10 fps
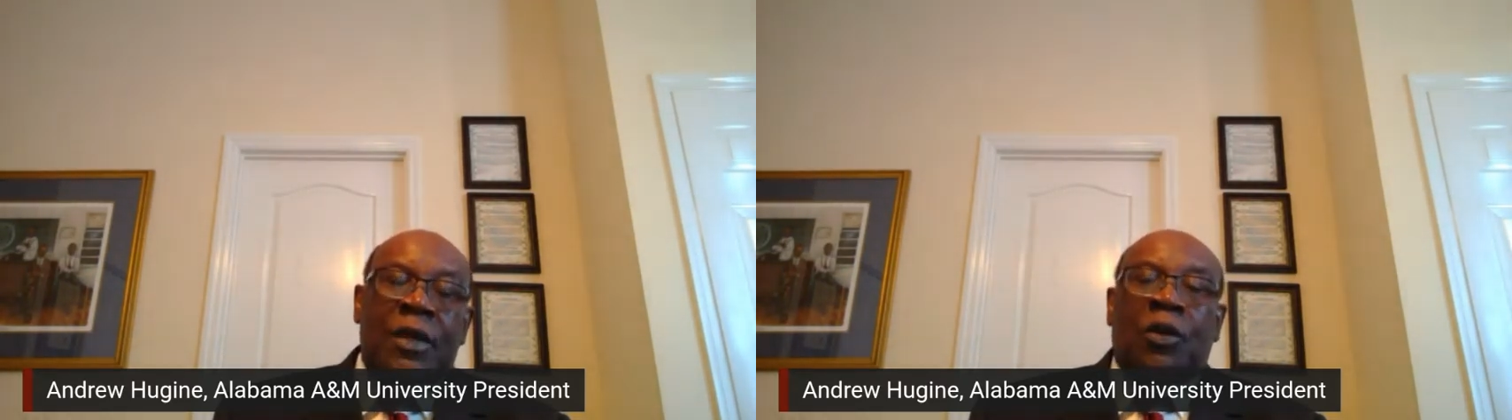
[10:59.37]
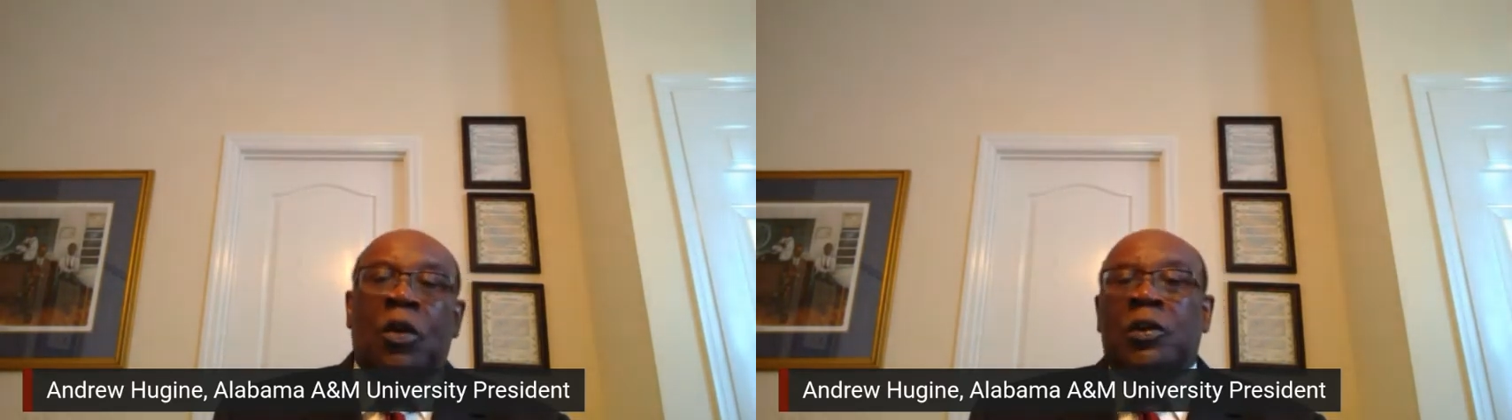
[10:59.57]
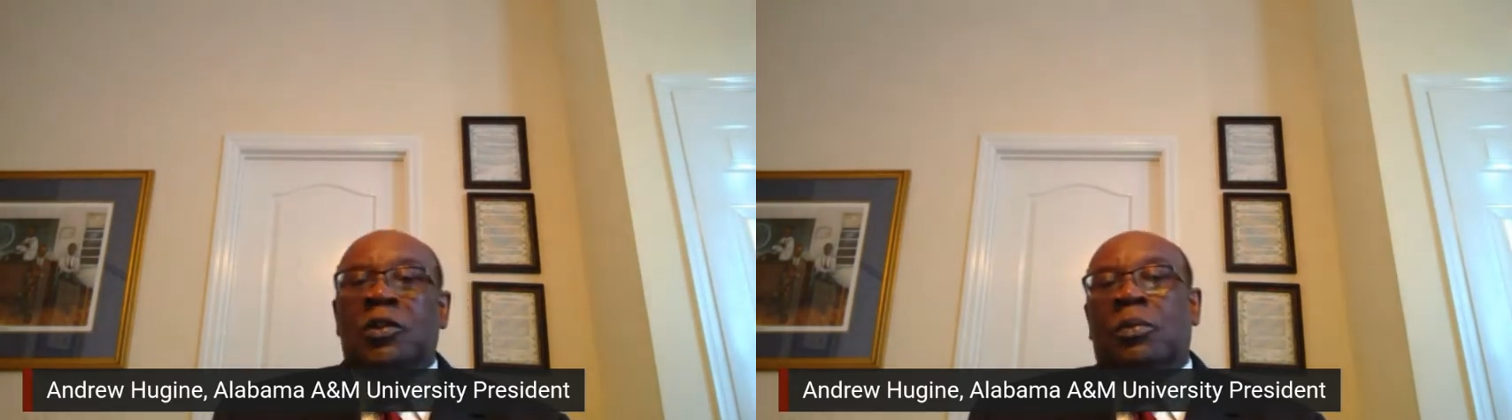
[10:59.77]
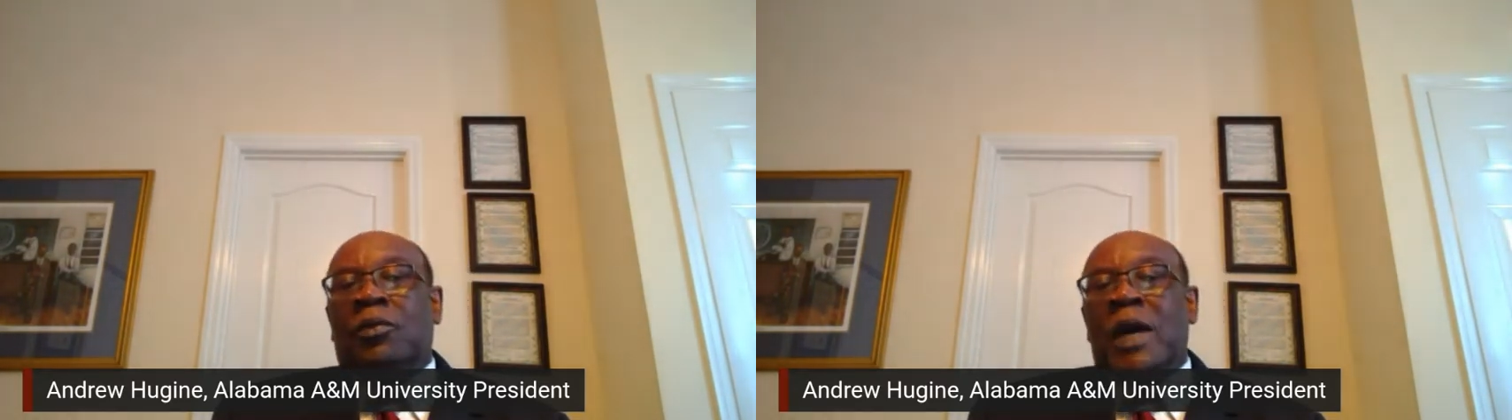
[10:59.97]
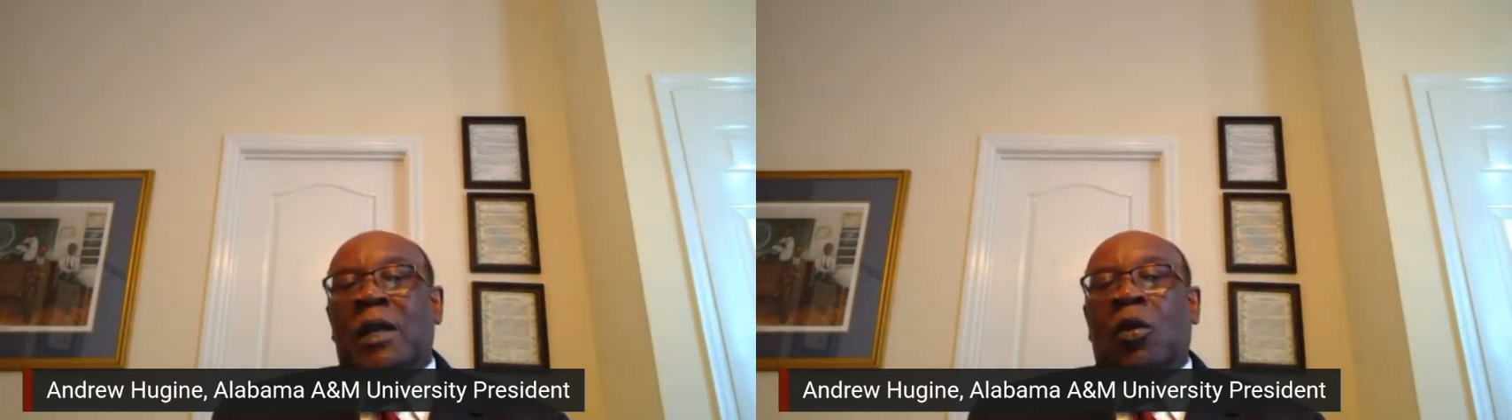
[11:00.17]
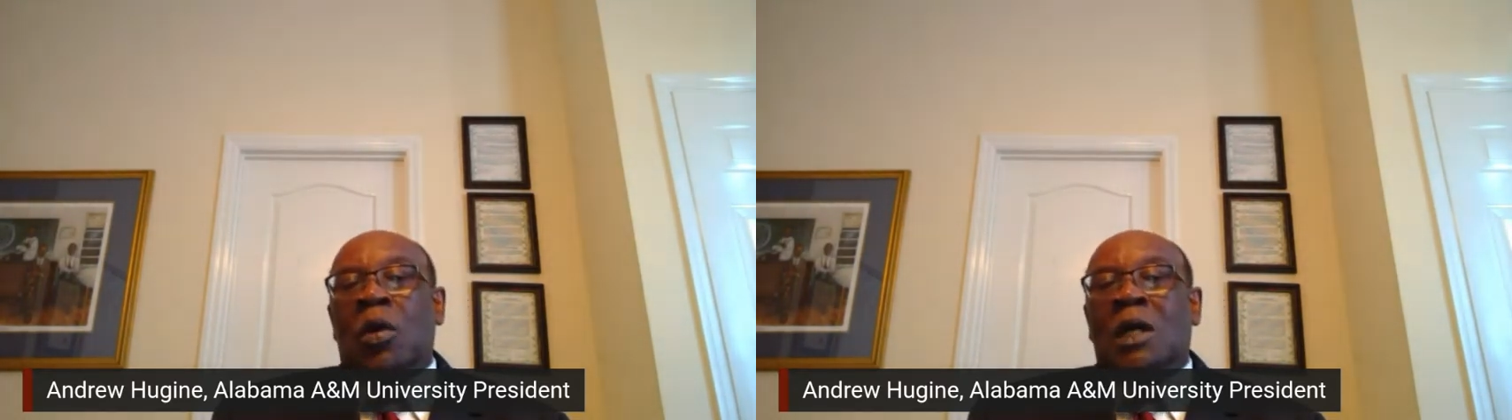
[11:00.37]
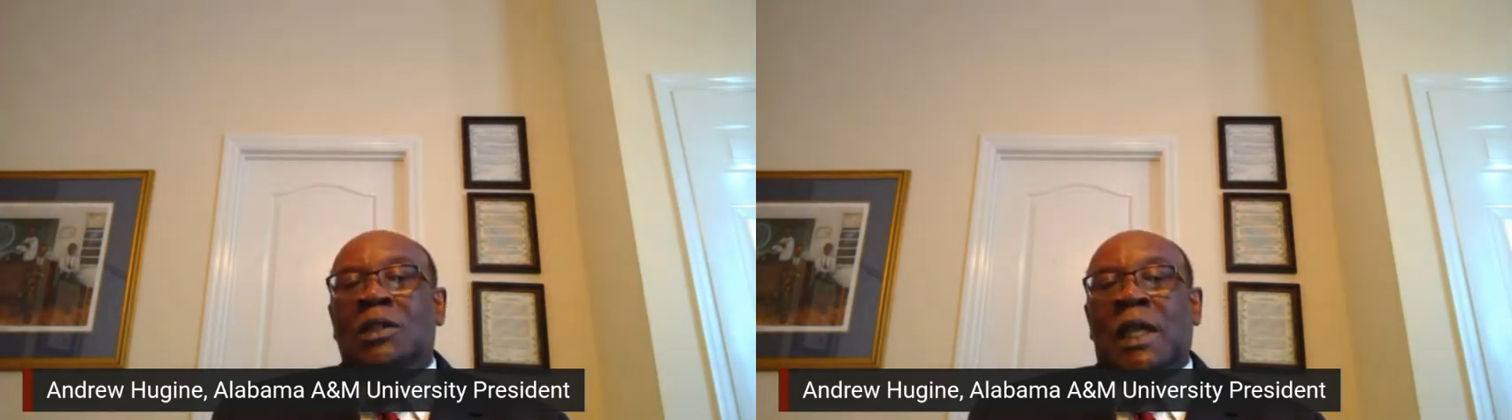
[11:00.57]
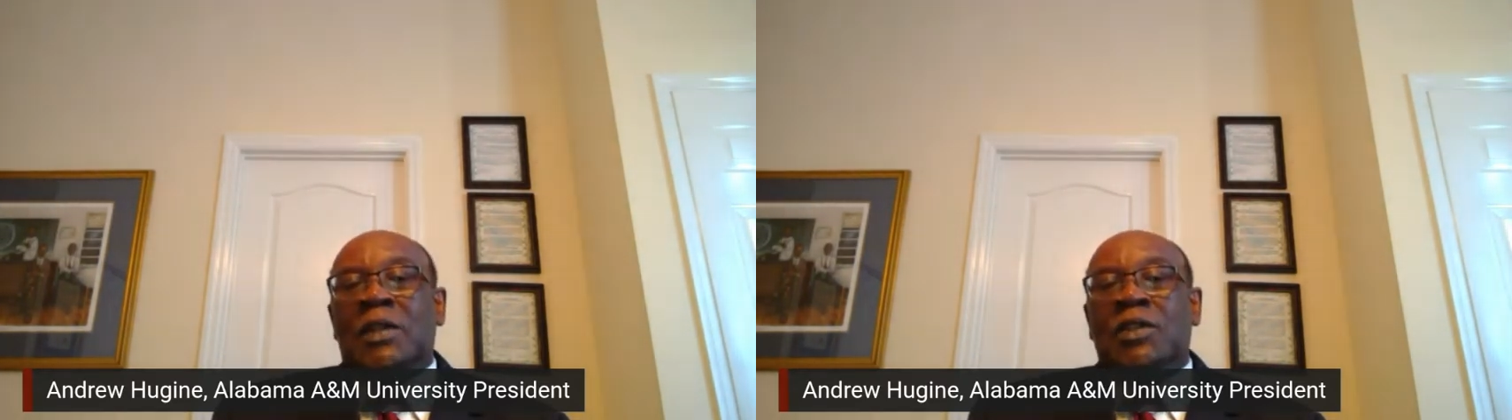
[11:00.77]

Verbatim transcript: in order to provide a quality